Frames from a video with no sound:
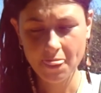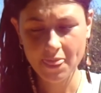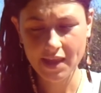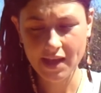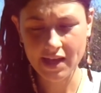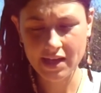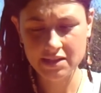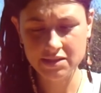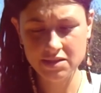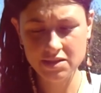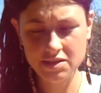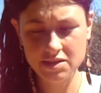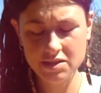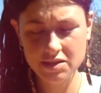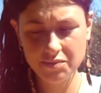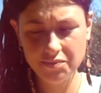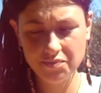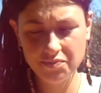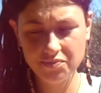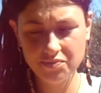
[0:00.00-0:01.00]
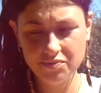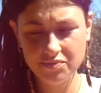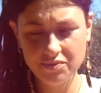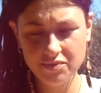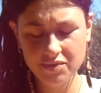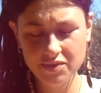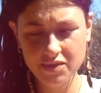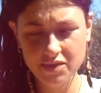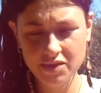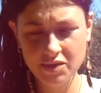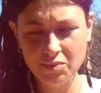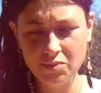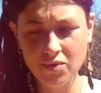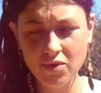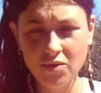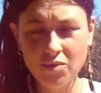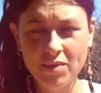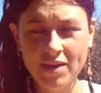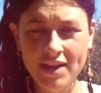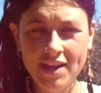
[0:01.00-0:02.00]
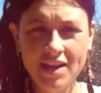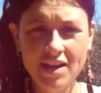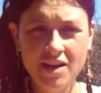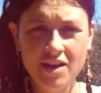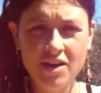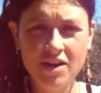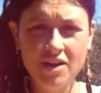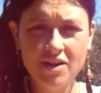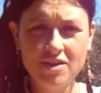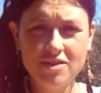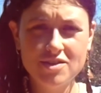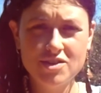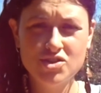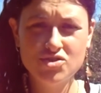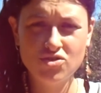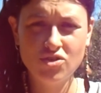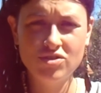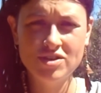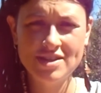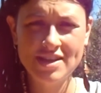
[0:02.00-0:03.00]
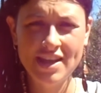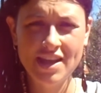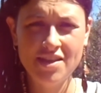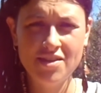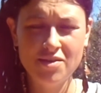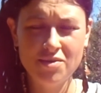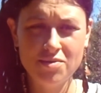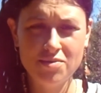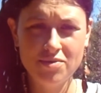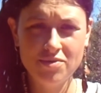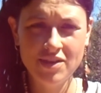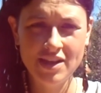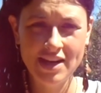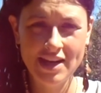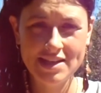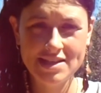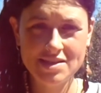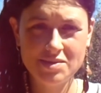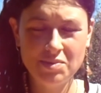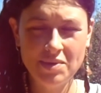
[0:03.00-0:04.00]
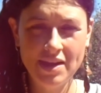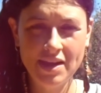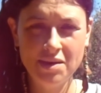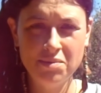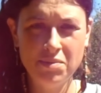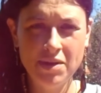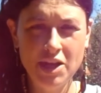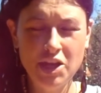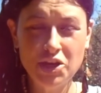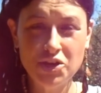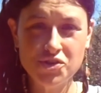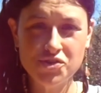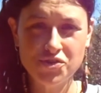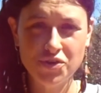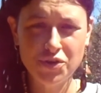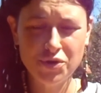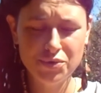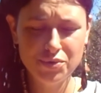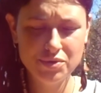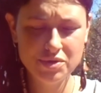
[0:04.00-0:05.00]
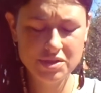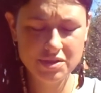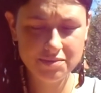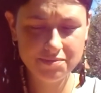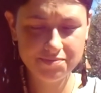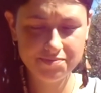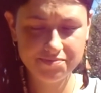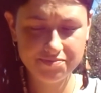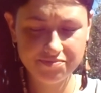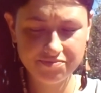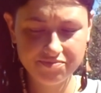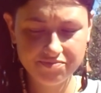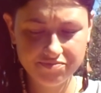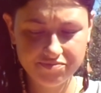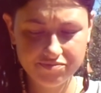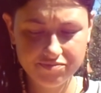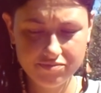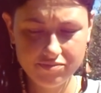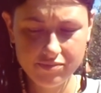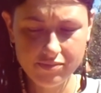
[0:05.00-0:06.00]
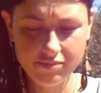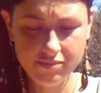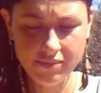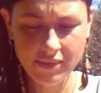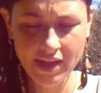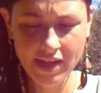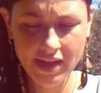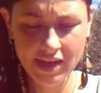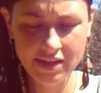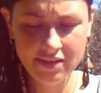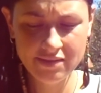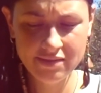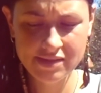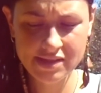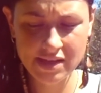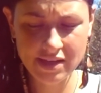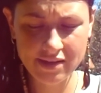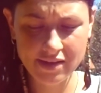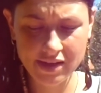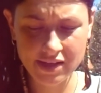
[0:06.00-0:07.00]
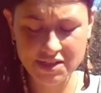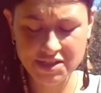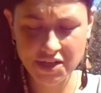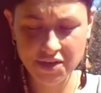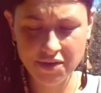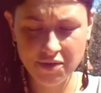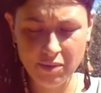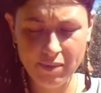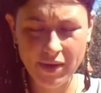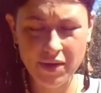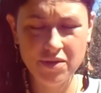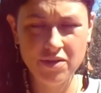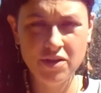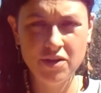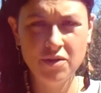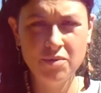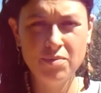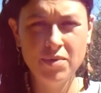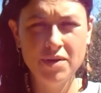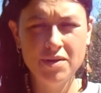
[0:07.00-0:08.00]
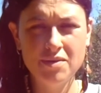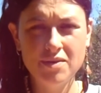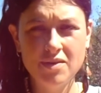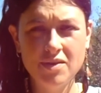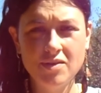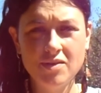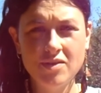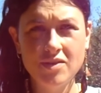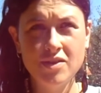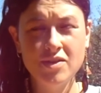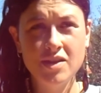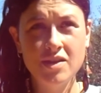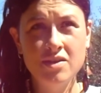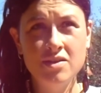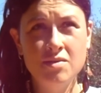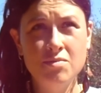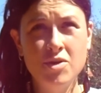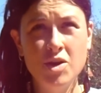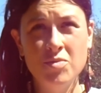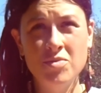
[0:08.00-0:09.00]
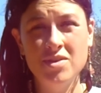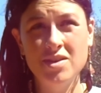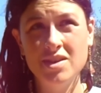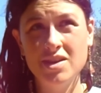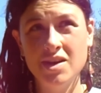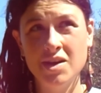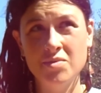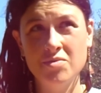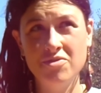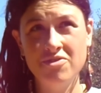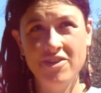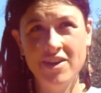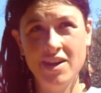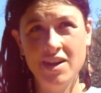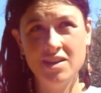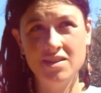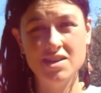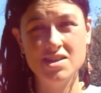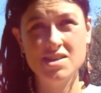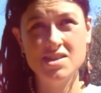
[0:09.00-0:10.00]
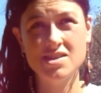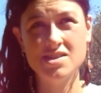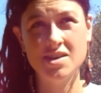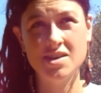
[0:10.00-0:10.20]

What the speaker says: And the more we are strong together, the less we can be controlled. And I don't know about you, but at the moment I'm feeling this